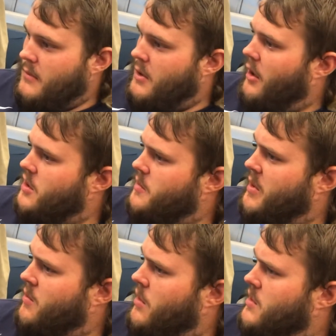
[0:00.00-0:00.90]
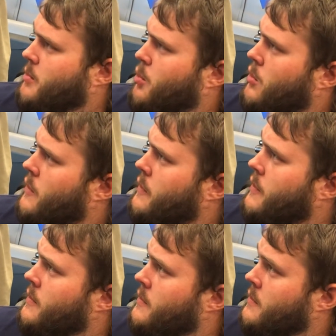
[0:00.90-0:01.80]
you know, I've just been really supportive
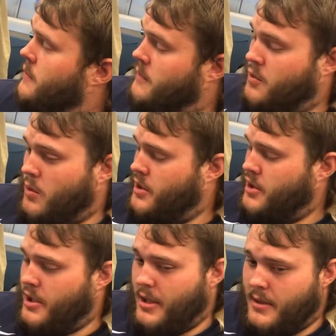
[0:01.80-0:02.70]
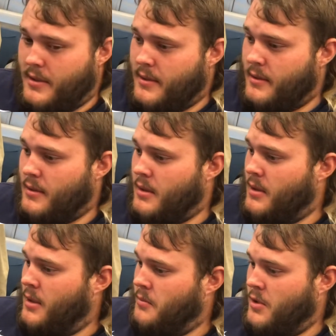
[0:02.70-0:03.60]
towards Chase, you
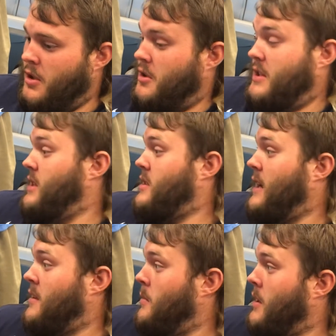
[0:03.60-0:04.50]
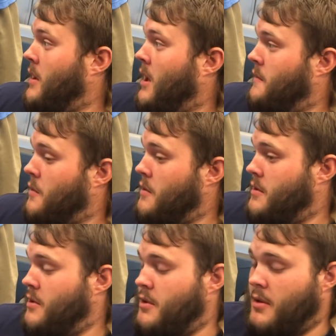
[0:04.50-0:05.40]
know, because he's going to have to be a guy for
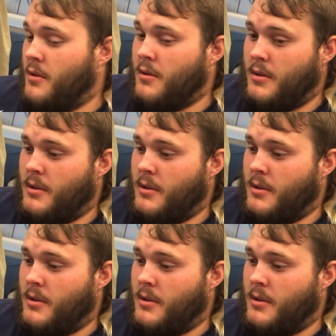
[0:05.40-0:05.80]
us this year.